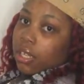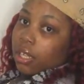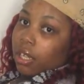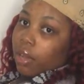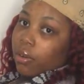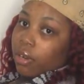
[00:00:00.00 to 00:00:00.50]

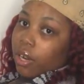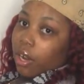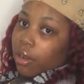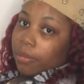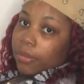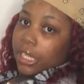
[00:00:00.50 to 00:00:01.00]
longer
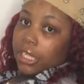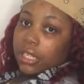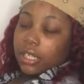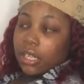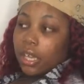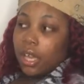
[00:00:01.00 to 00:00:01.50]
on
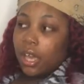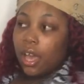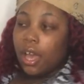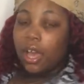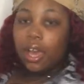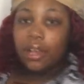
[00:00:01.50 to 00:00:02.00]

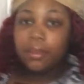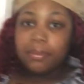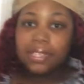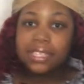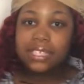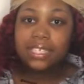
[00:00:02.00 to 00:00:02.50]
me. Um,
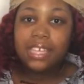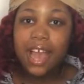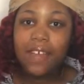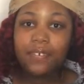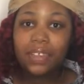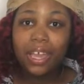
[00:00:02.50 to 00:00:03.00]
this just,
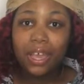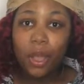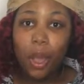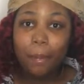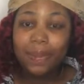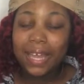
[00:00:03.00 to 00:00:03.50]
I feel like
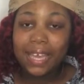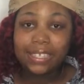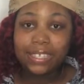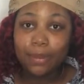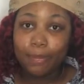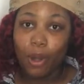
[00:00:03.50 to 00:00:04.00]
a
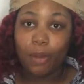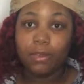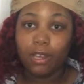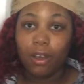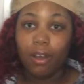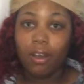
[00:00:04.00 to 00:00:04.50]
plastic Barbie
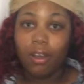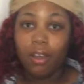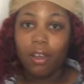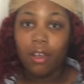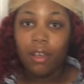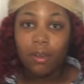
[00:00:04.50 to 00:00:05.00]
doll
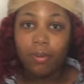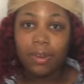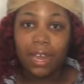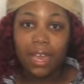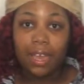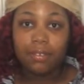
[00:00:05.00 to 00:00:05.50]
when
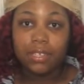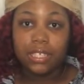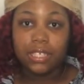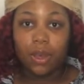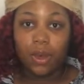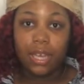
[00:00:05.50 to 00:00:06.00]
I have this
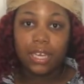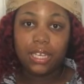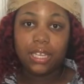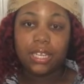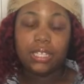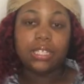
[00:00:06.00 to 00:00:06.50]
on, and it
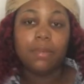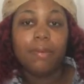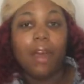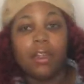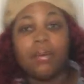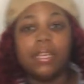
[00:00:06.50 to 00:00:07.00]
does get
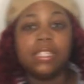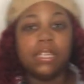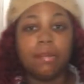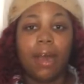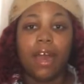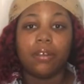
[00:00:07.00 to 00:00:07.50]
all the way to
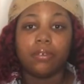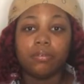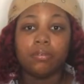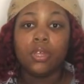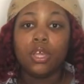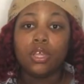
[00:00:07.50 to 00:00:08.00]
the bottom.
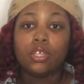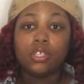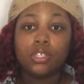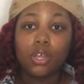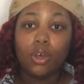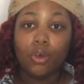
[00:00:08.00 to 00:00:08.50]

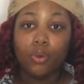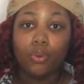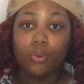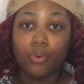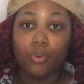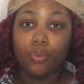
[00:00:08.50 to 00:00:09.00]
So